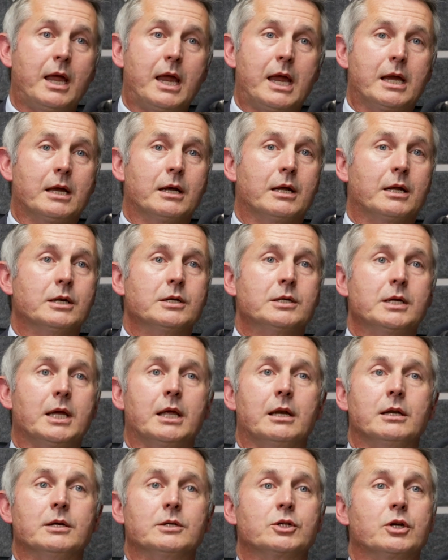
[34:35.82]
And
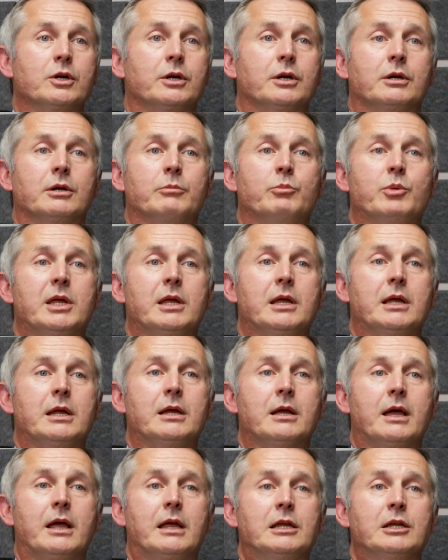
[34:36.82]
it is going to
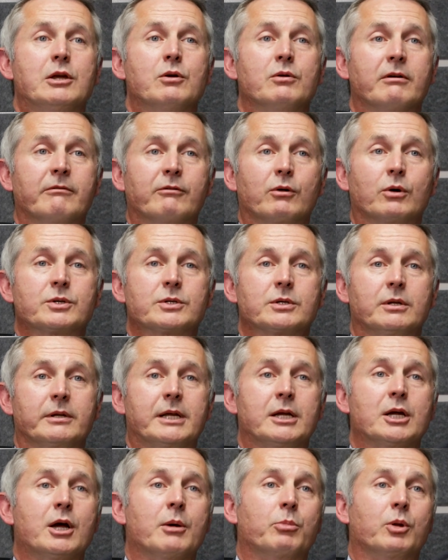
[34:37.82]
be a
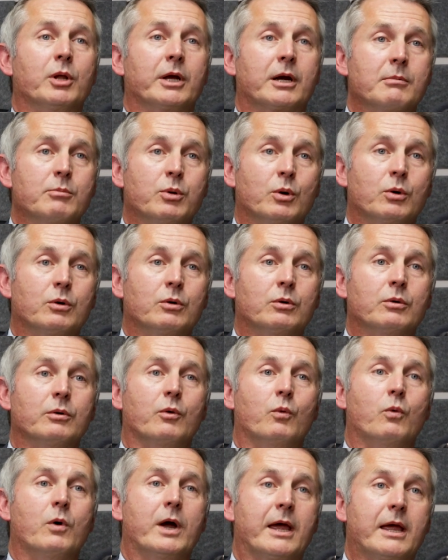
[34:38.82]
universally applicable
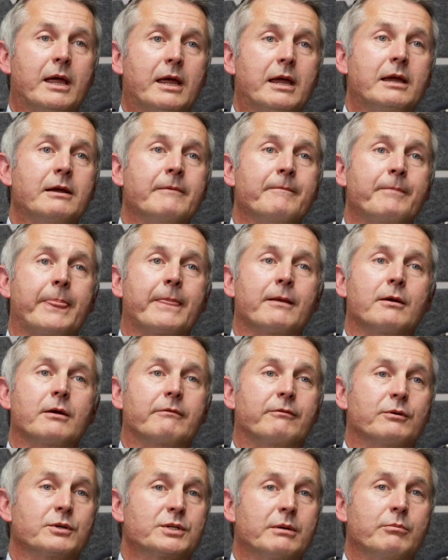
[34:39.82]
way
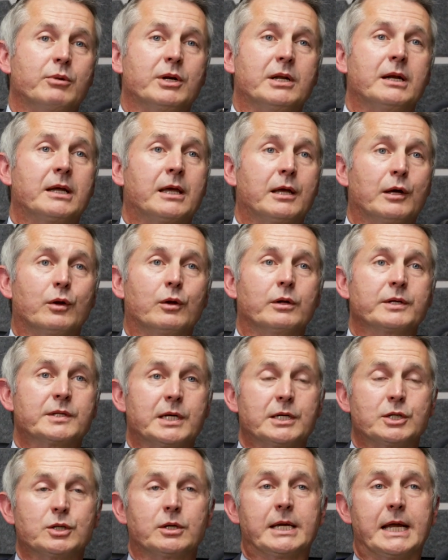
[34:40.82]
for somebody to kill
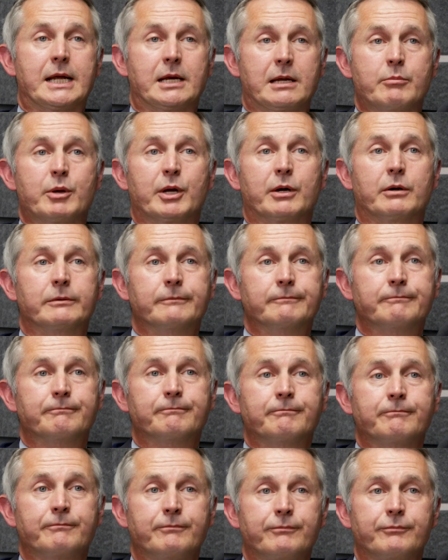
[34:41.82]
essentially any bill.
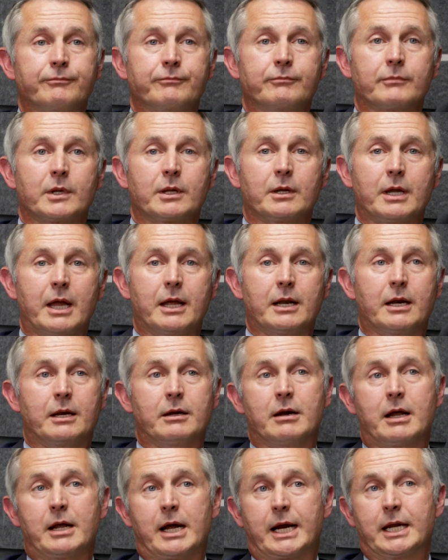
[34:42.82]

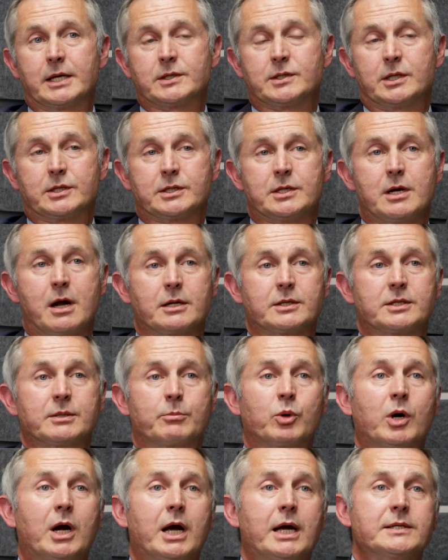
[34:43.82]
And I guess it's not
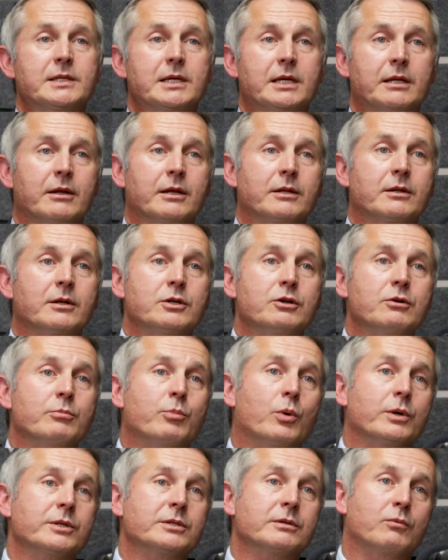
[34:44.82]
surprising that the 2
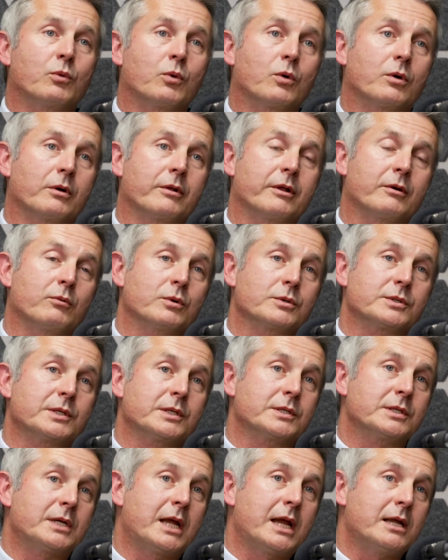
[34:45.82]
points of order that were
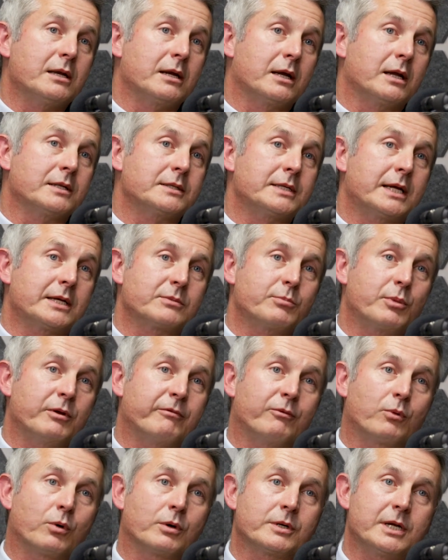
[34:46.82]
sustained against
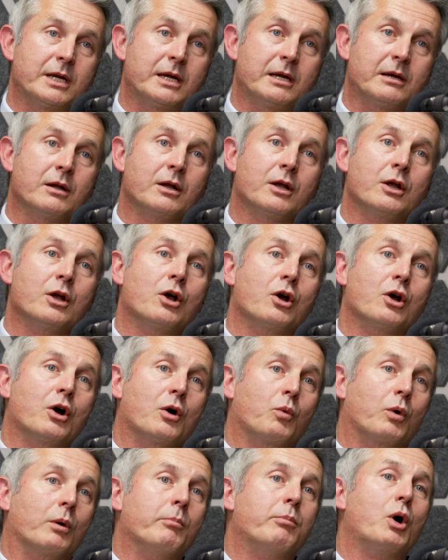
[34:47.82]
SB 14
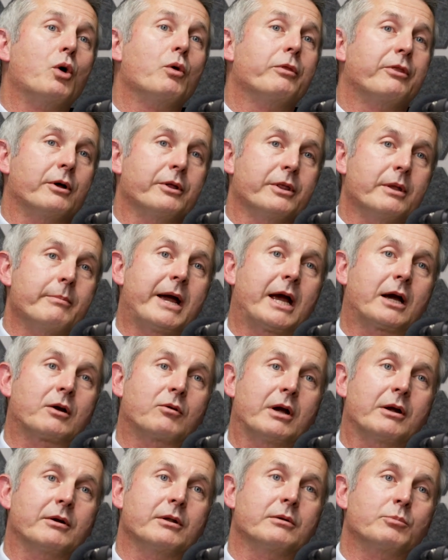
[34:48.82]
were both on the
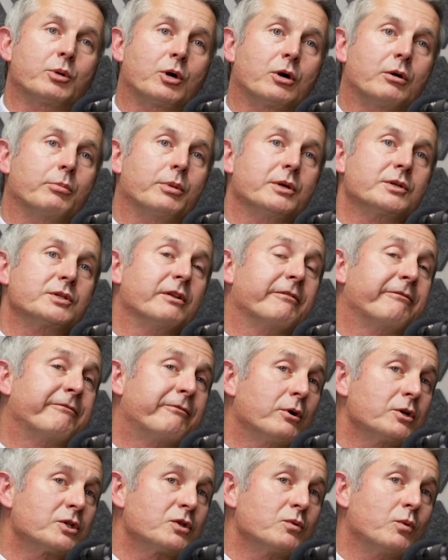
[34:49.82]
background and purpose. The
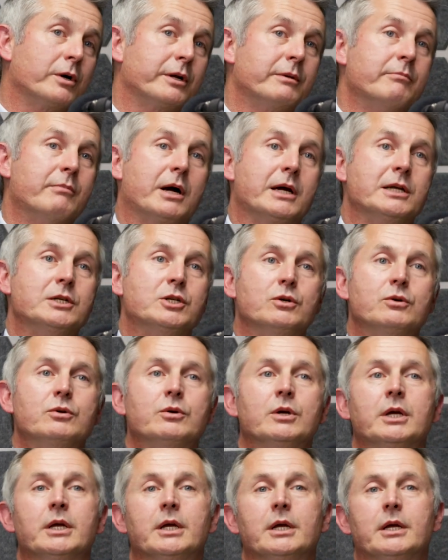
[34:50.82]
first one, mind
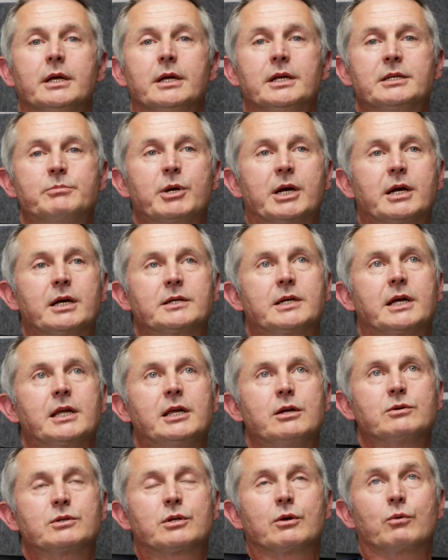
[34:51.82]
you, is because I
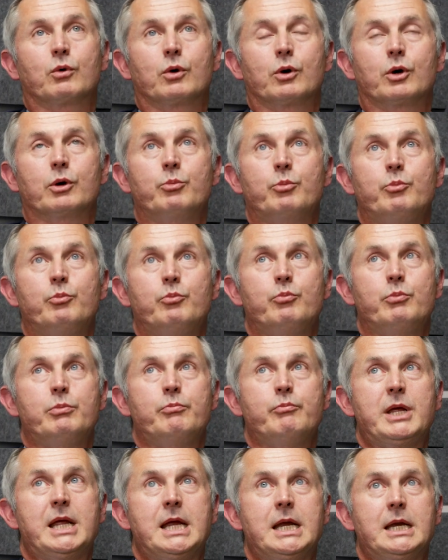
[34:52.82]
used the word
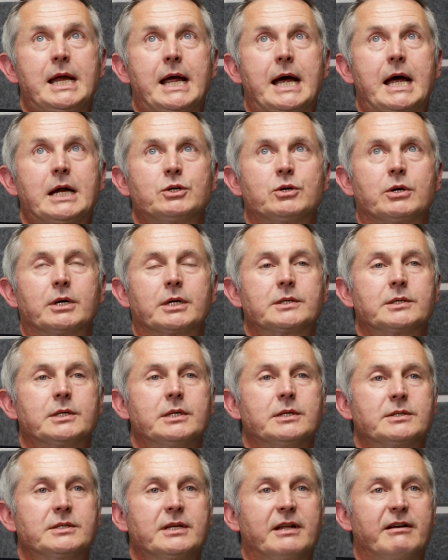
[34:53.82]
pediatrics
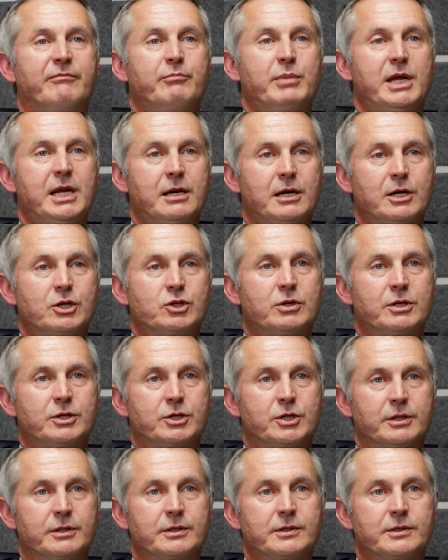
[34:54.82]
instead of
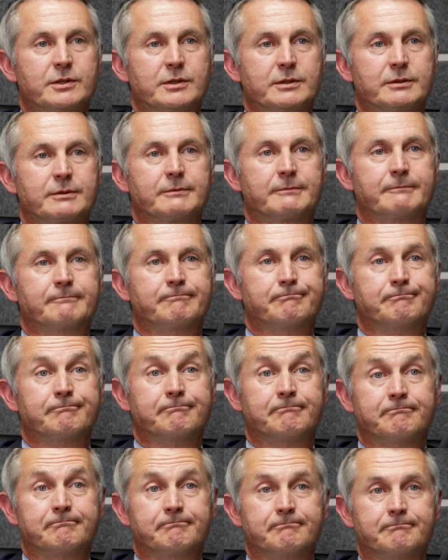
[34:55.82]
pediatricians.
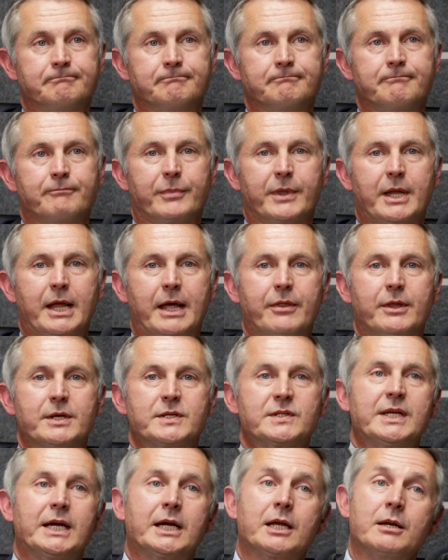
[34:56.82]
And the
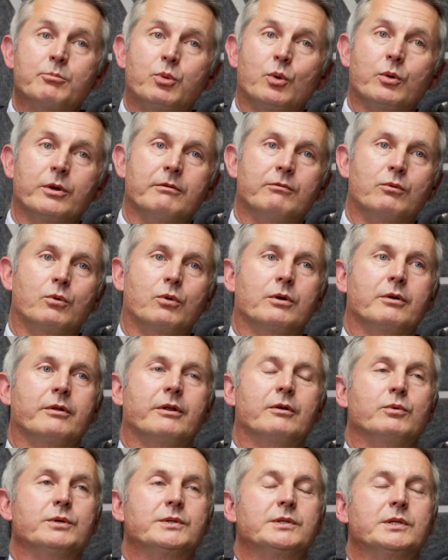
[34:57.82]
second point of order
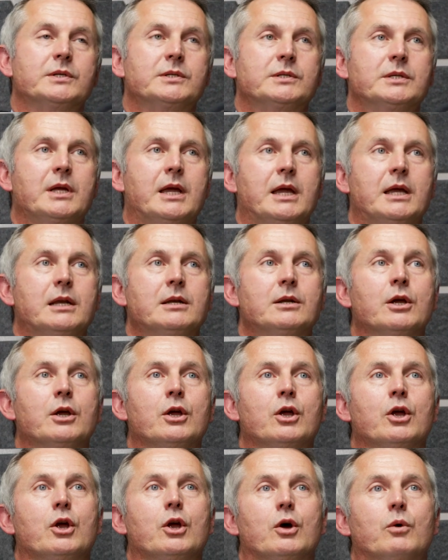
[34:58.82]
that was sustained
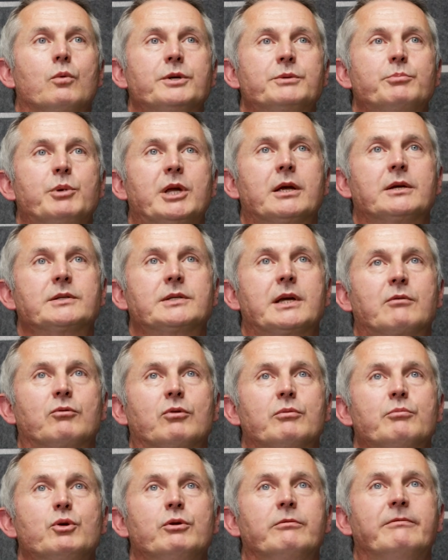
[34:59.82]
was because I
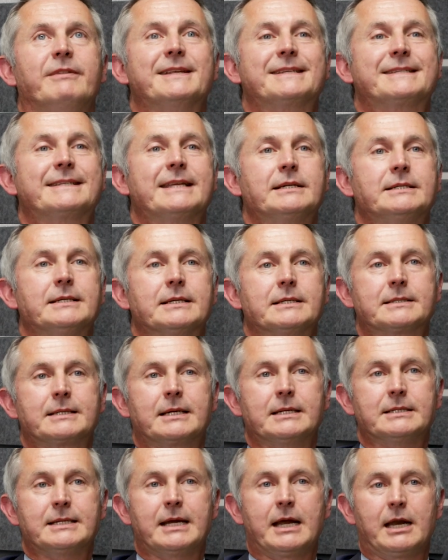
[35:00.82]
removed the sentence
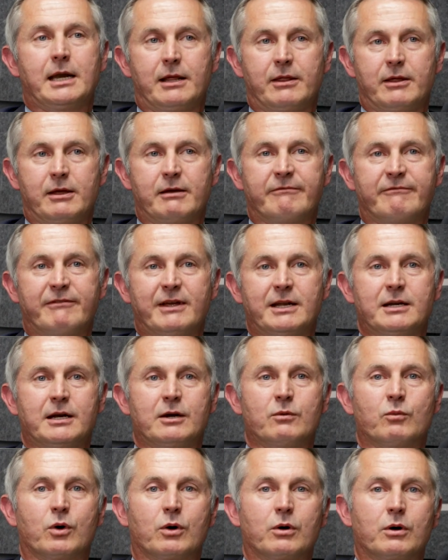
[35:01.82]
containing the
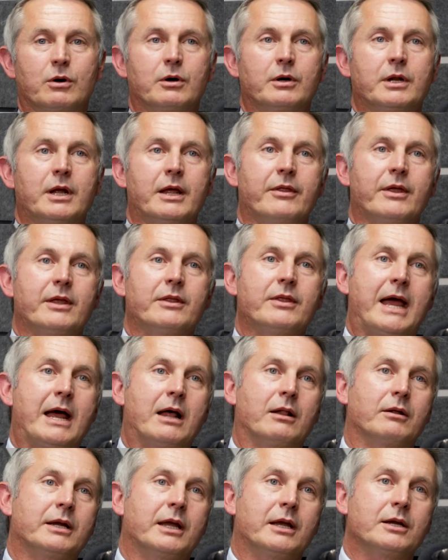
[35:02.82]
offending word, and then the
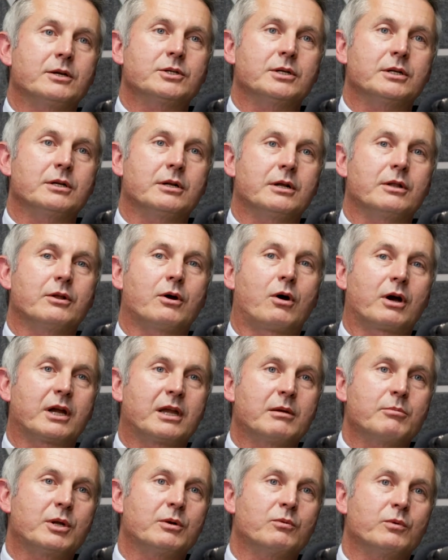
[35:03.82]
allegation and the
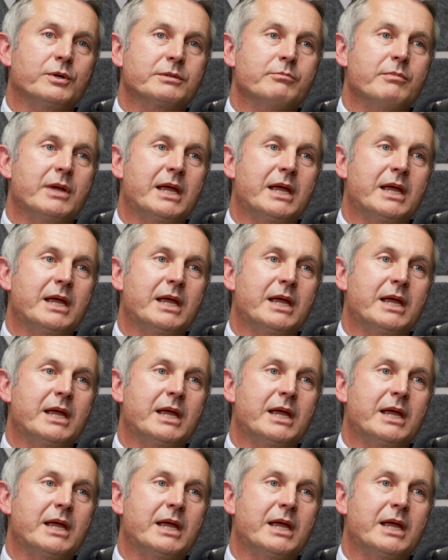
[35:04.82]
argument was